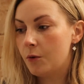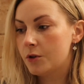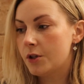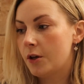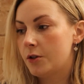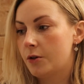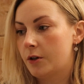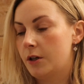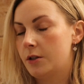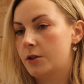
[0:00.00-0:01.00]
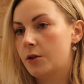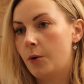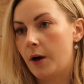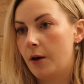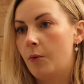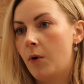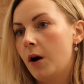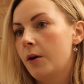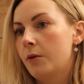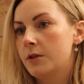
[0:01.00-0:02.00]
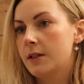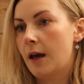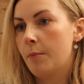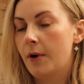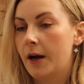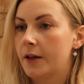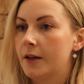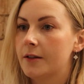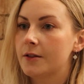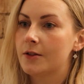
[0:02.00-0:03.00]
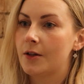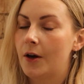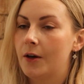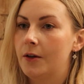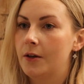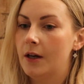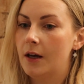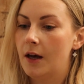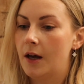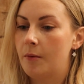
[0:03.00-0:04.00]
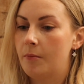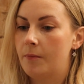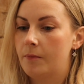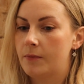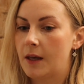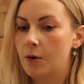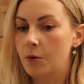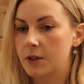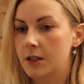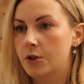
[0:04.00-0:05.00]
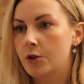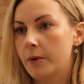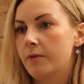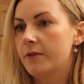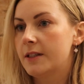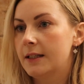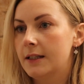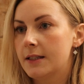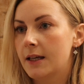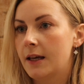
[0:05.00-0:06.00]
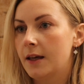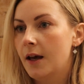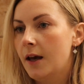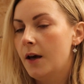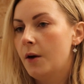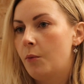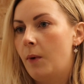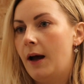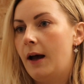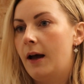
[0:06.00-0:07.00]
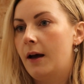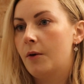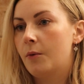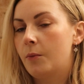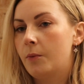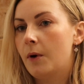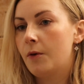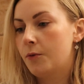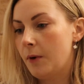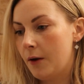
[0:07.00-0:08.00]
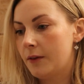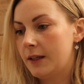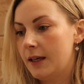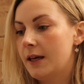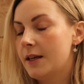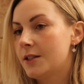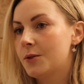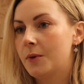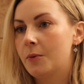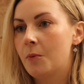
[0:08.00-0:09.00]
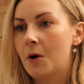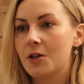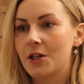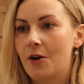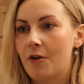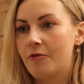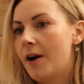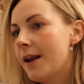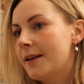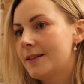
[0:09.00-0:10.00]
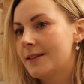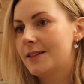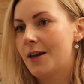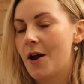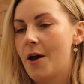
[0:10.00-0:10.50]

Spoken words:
also took us quite a while to get pregnant, so they called it sub-infertility, where throughout the years we were watching our friends